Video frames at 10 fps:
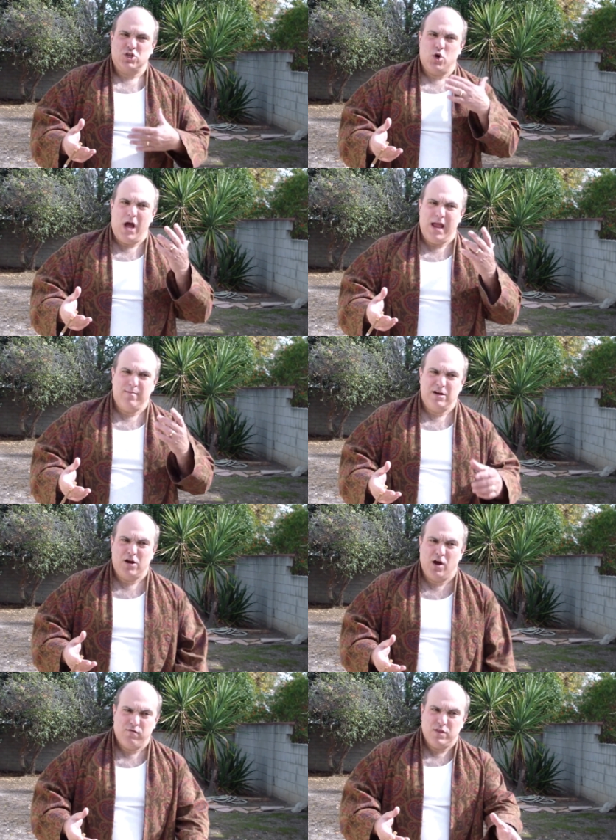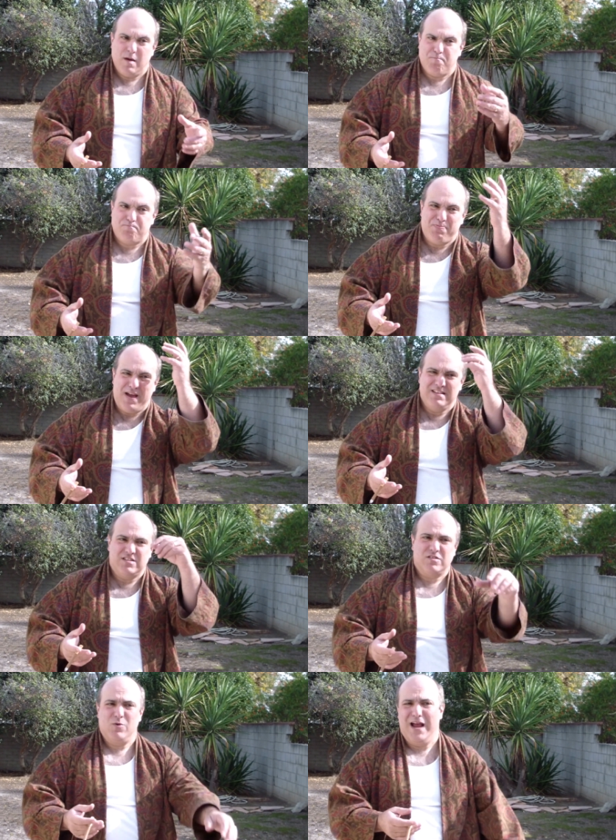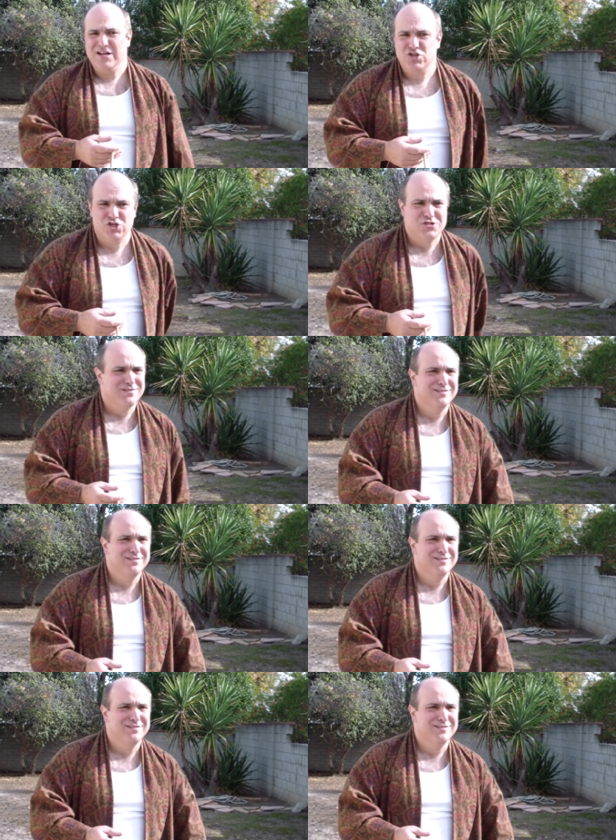so I am in love with a base wench.